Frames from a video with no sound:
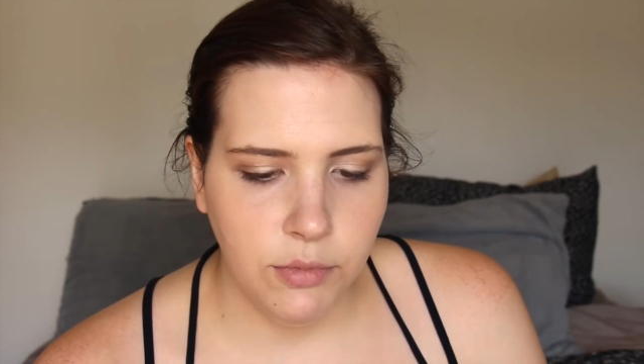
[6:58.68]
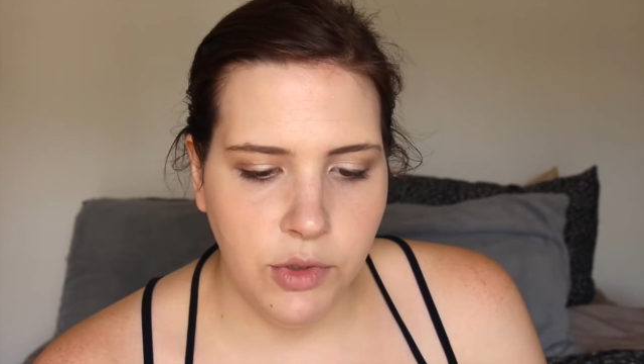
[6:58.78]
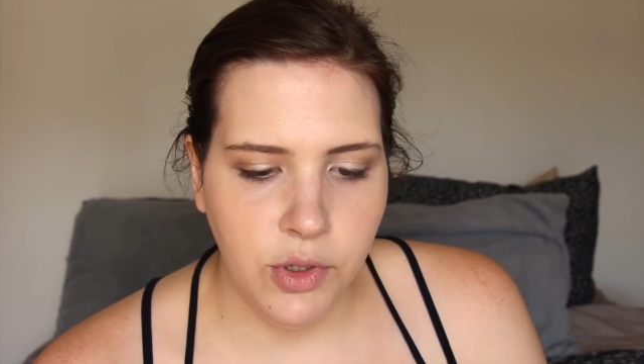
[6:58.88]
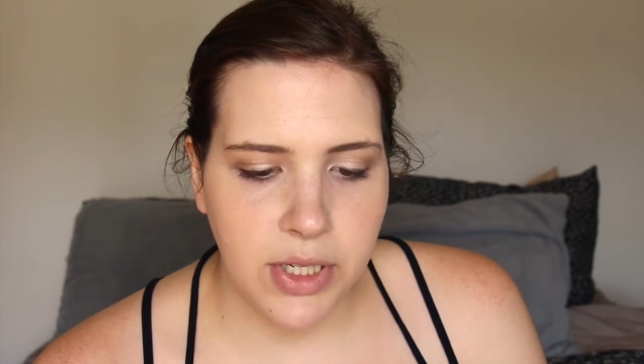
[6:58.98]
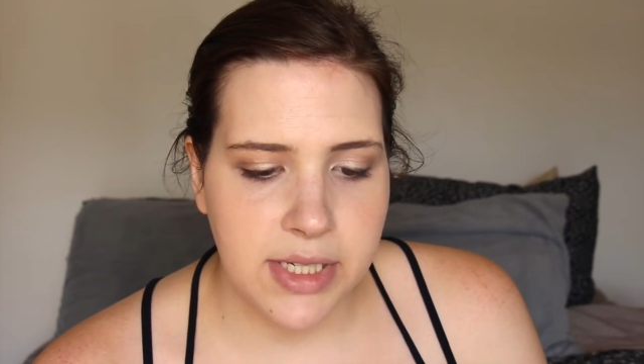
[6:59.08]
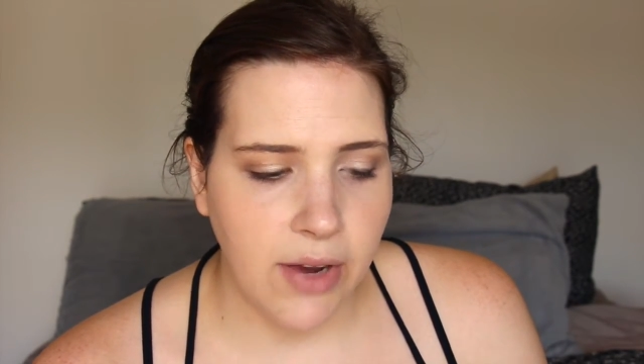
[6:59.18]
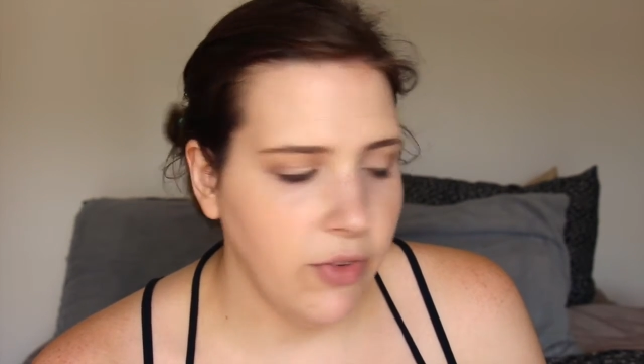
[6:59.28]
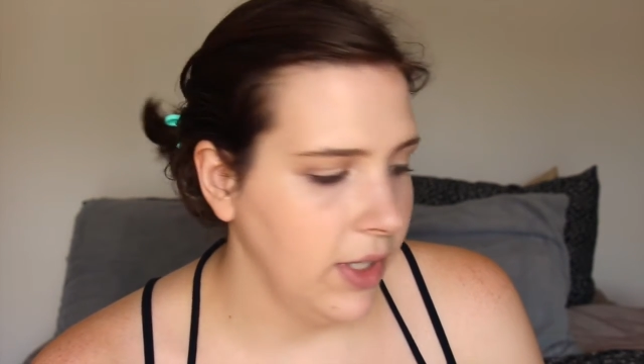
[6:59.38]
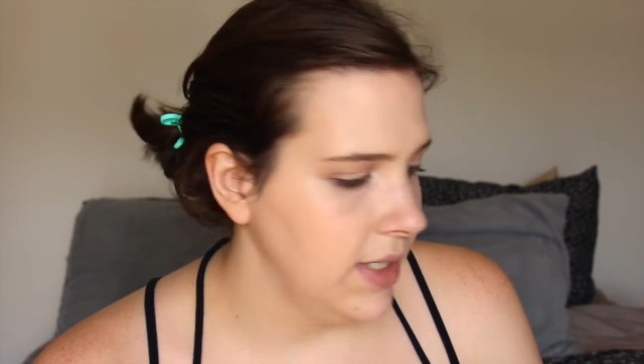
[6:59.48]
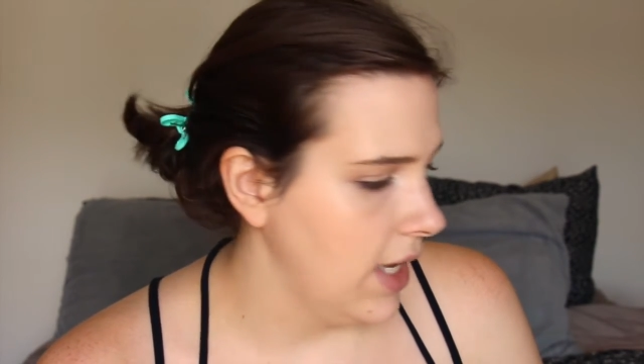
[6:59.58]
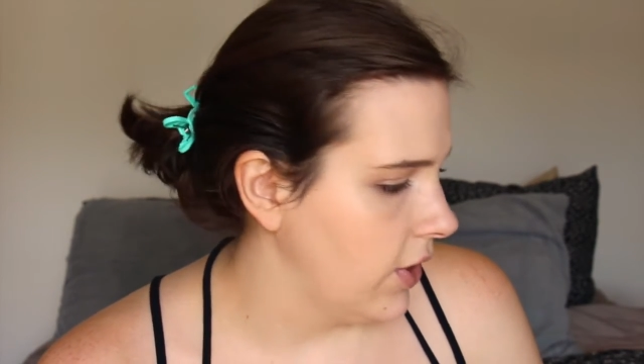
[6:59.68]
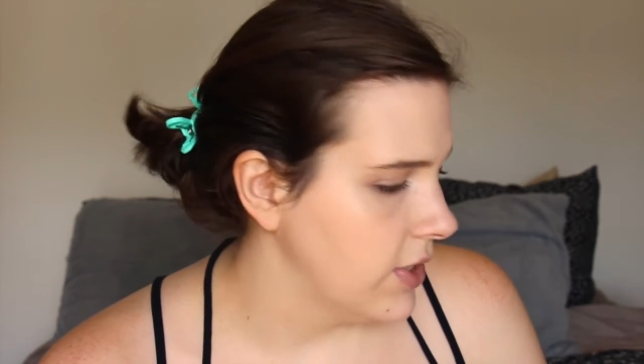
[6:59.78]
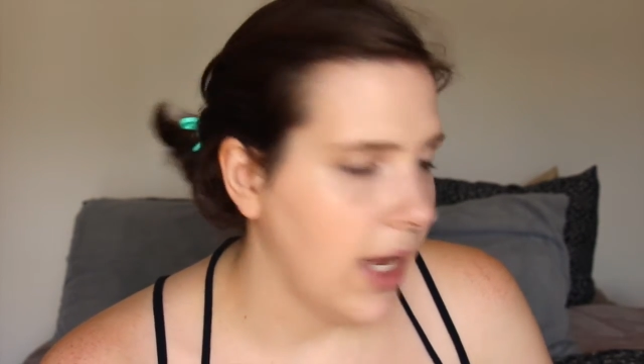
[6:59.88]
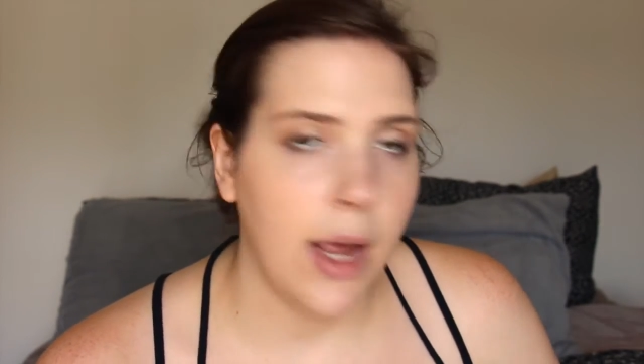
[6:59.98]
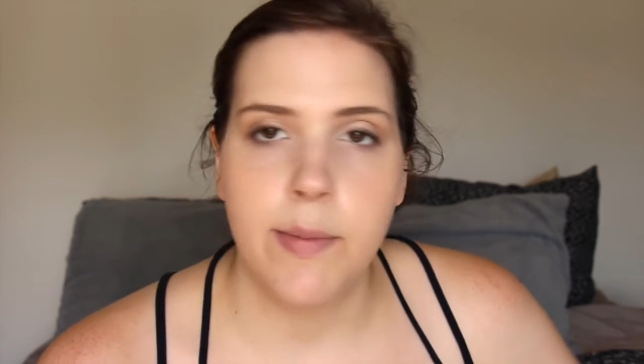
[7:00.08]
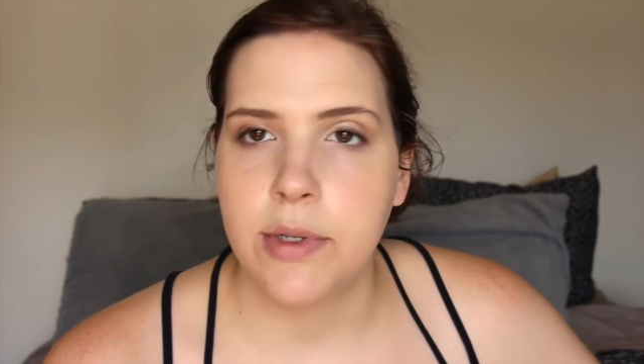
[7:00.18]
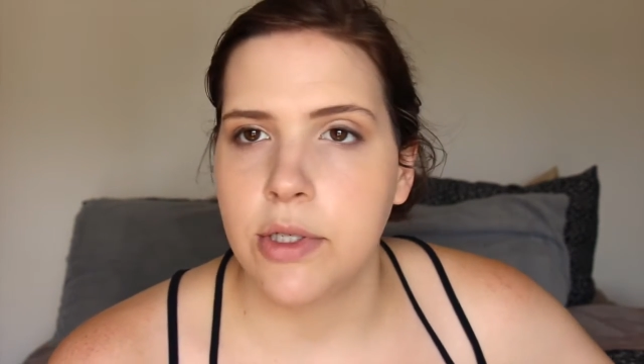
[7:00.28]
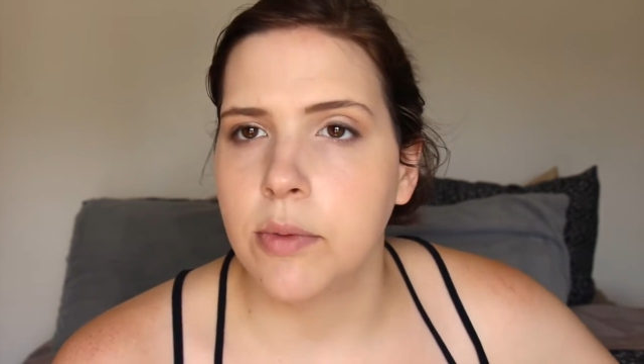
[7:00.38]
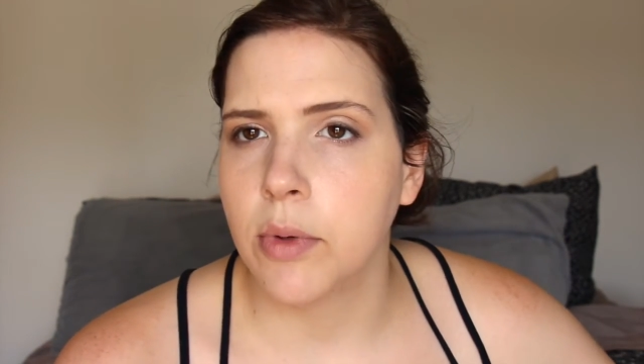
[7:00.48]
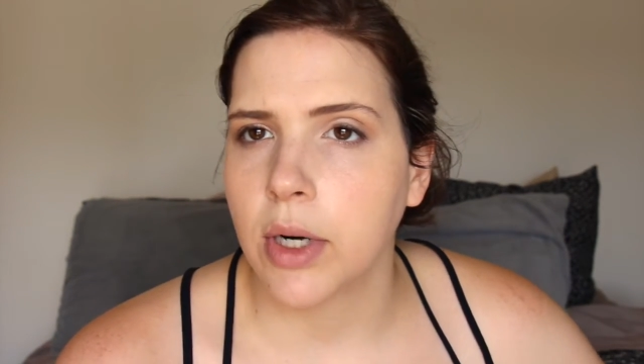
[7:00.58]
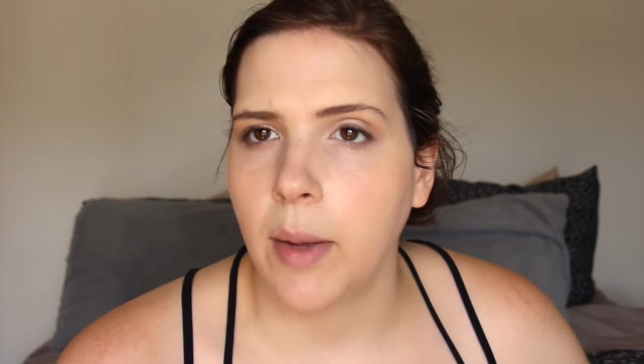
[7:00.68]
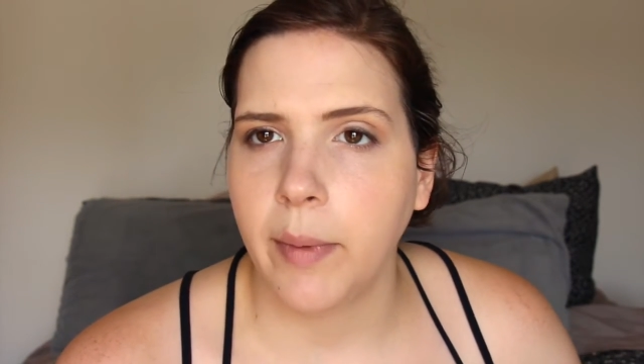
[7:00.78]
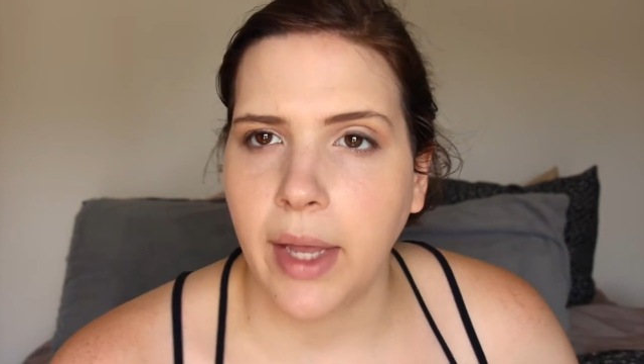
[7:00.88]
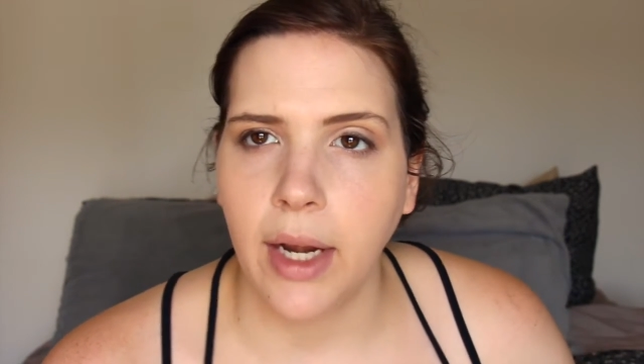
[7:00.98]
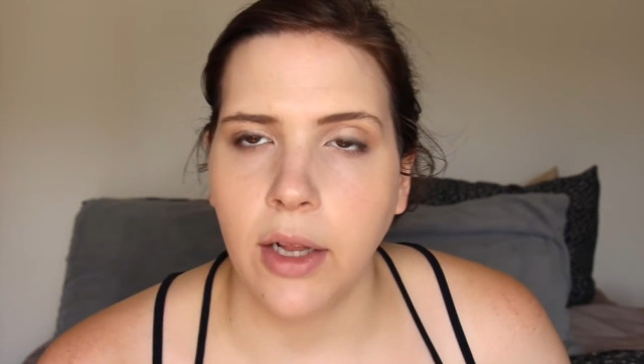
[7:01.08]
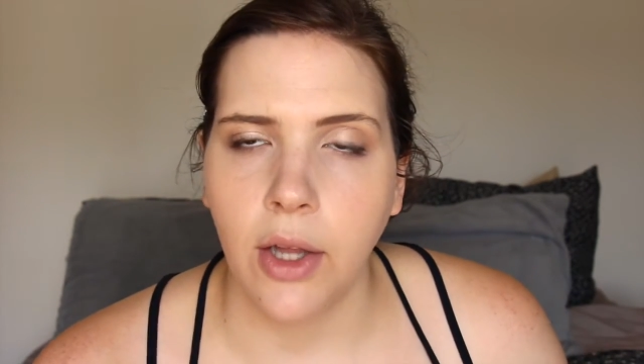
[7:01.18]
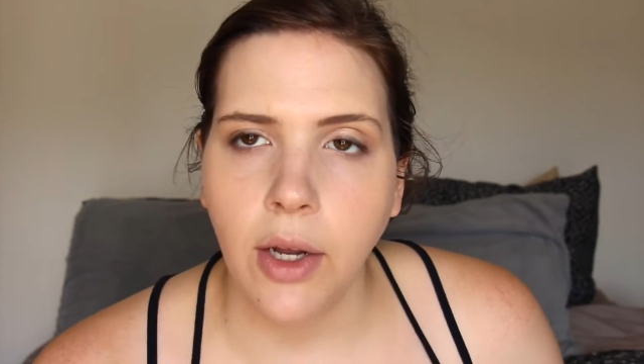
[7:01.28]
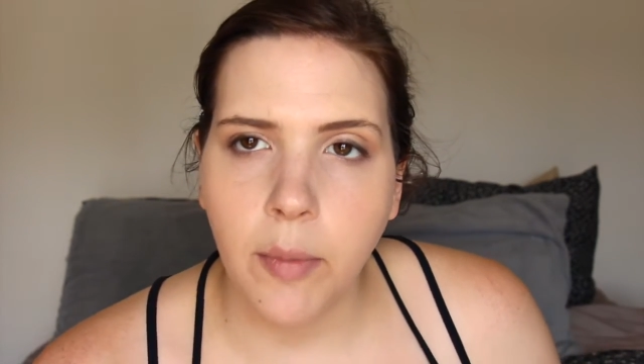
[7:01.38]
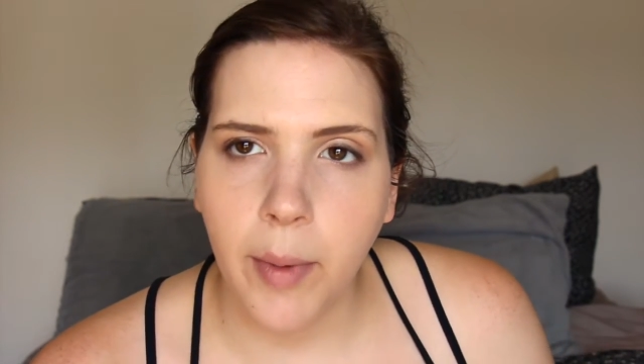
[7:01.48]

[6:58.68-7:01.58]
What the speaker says: You could definitely take your time and do a more complicated look,